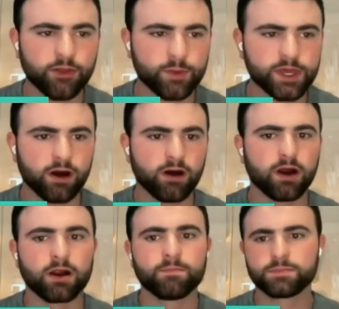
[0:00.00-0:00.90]
Now that we
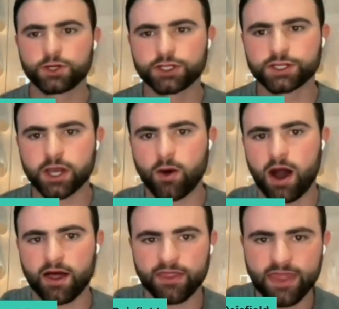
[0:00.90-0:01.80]
are good to
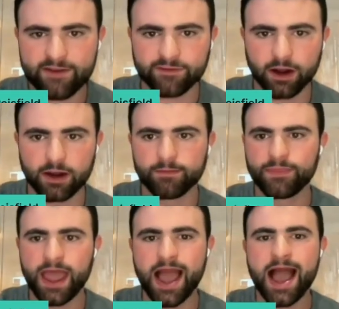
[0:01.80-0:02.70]
go on that
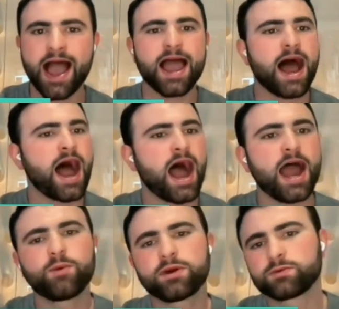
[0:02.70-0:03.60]
front,
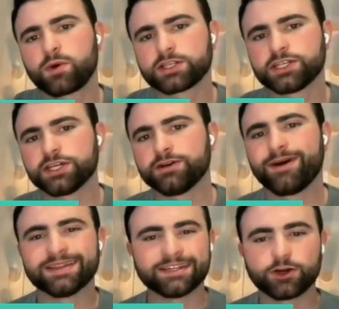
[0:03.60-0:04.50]
I would want to
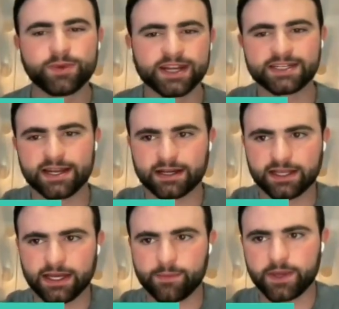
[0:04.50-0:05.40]
do a little bit of
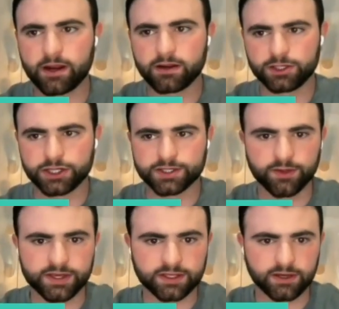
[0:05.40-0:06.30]
data cleanup here
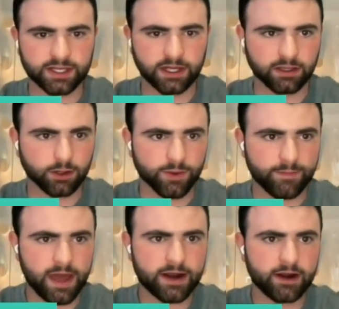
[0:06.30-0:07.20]
just so this looks a
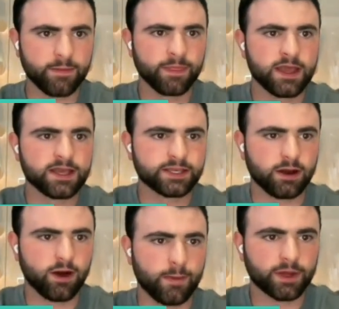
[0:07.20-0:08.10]
little bit better.
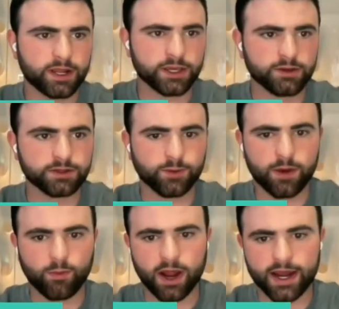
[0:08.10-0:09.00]
So I'm going to
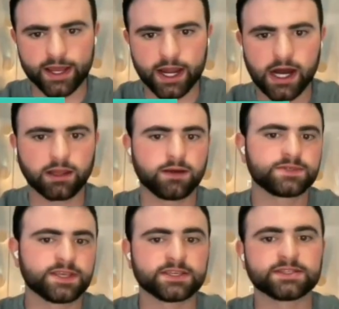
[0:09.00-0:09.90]
use one more edit
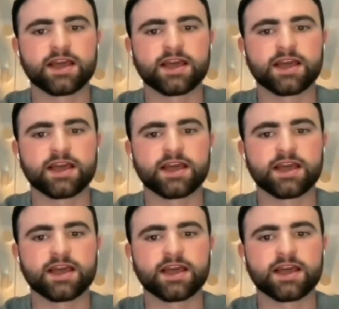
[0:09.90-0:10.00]
columns.